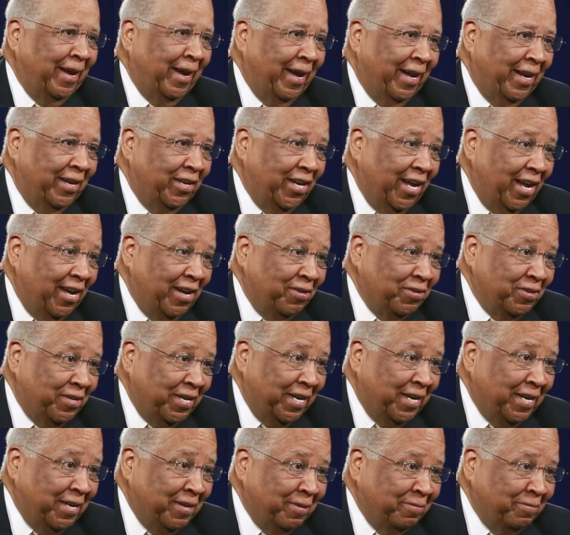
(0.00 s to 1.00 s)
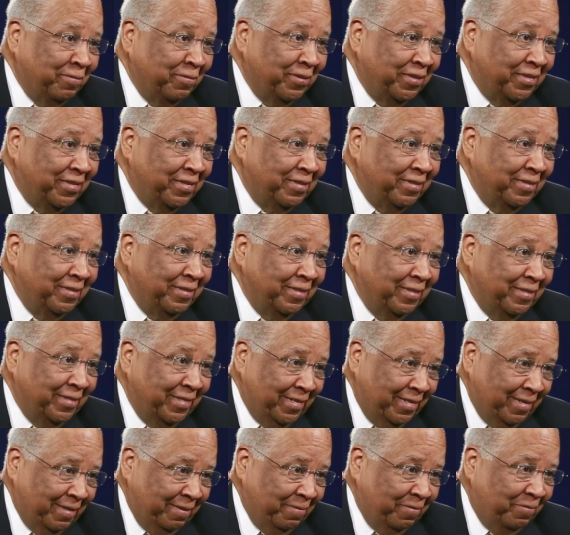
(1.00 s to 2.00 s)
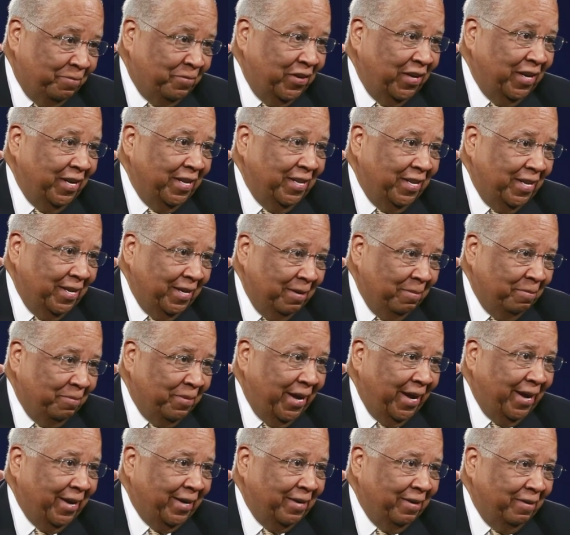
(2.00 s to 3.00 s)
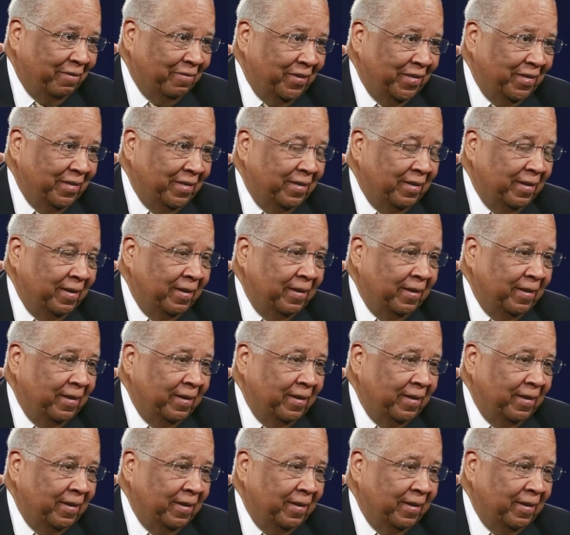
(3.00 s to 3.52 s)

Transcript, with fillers: And downtown was feeling the impact of it.